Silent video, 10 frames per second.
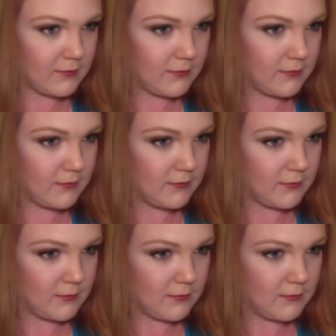
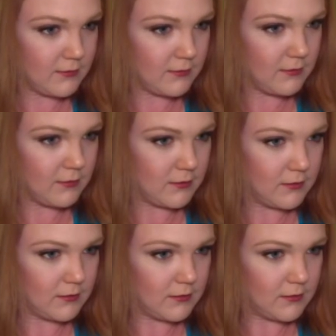
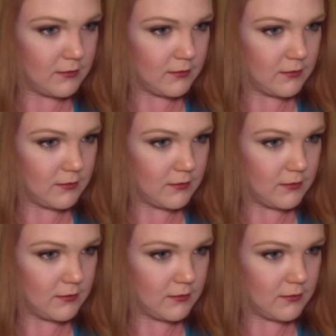(no one is talking)